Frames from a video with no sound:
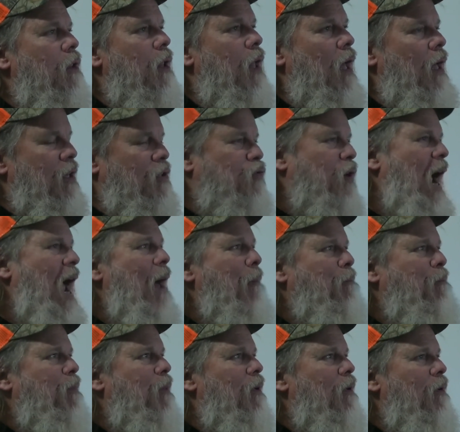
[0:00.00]
A trap
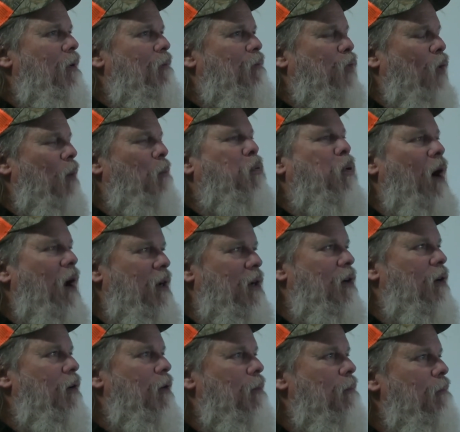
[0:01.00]
for a
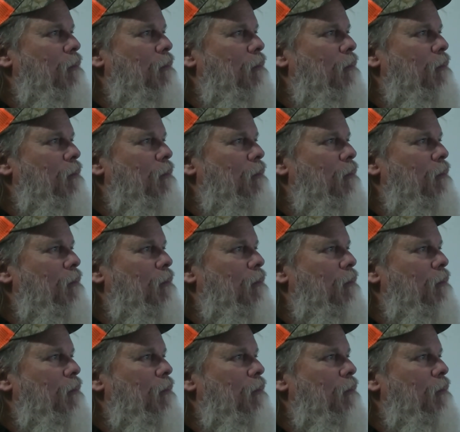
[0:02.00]
predator.